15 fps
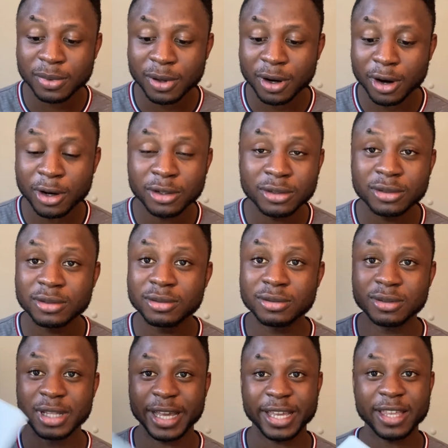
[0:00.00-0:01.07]
on,
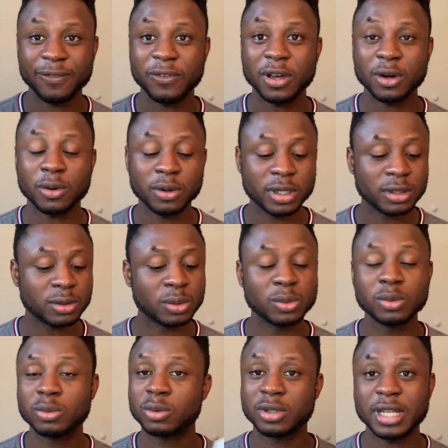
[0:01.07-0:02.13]
like if you're going
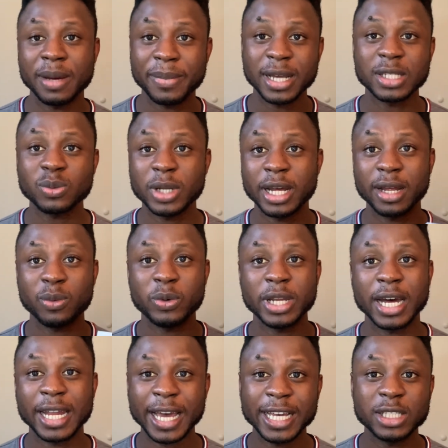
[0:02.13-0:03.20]
to the embassy with
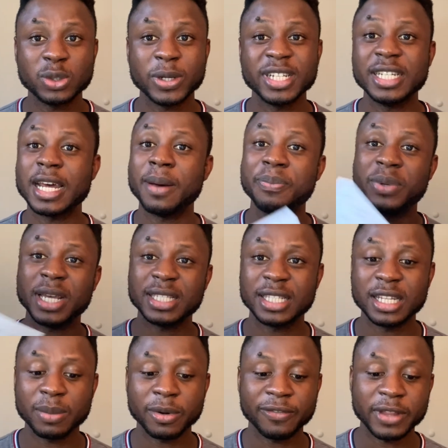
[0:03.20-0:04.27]
an I-20 that bears the
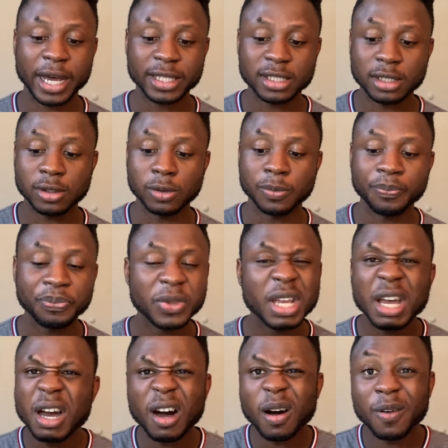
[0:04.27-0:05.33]
name of that school,
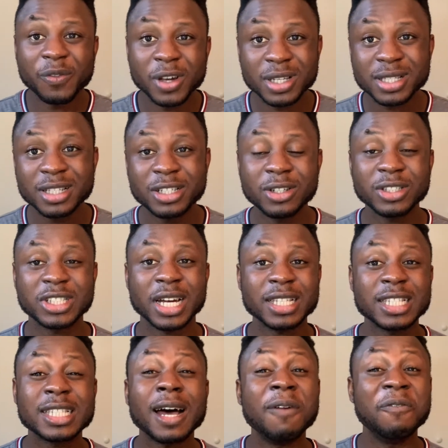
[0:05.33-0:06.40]
obviously your
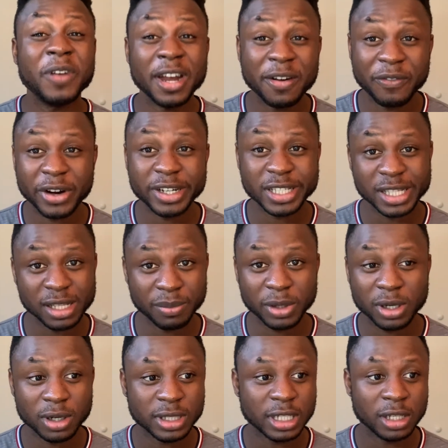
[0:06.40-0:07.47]
chances are very slim
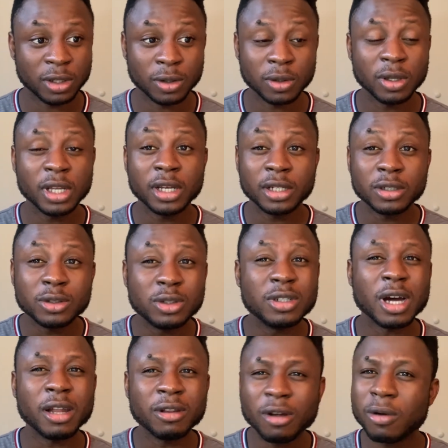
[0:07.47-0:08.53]
because they know you
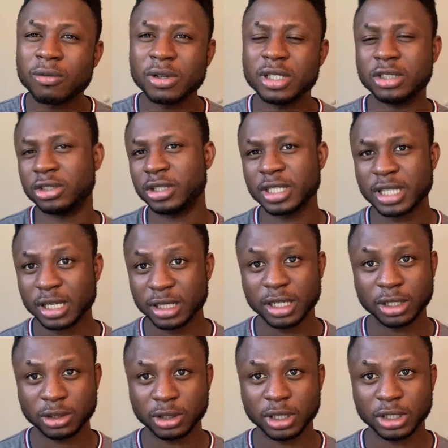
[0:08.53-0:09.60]
are not really interested in
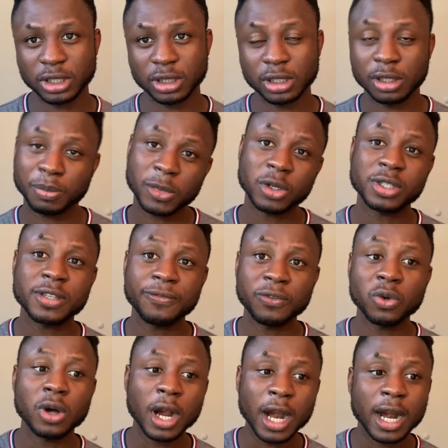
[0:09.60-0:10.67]
education. Because if
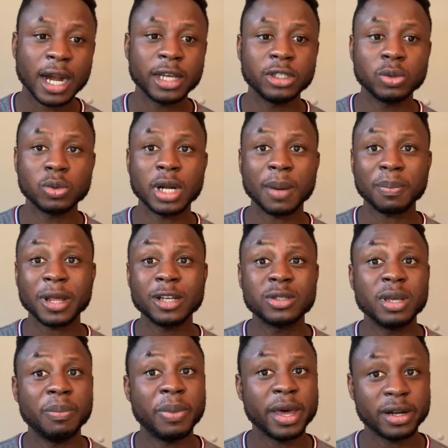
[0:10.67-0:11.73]
you are, you would apply to a
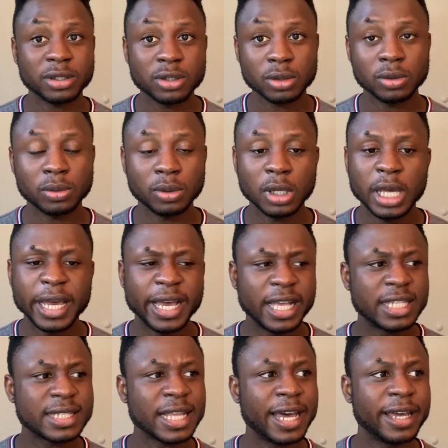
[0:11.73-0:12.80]
better school.
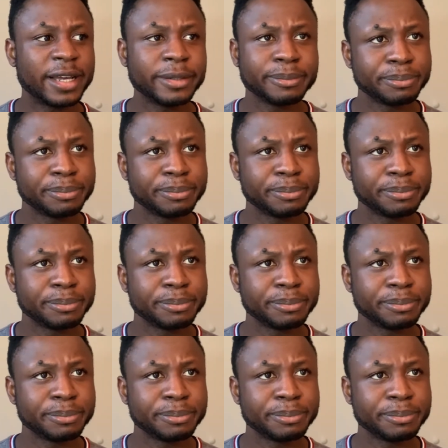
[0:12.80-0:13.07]
It's like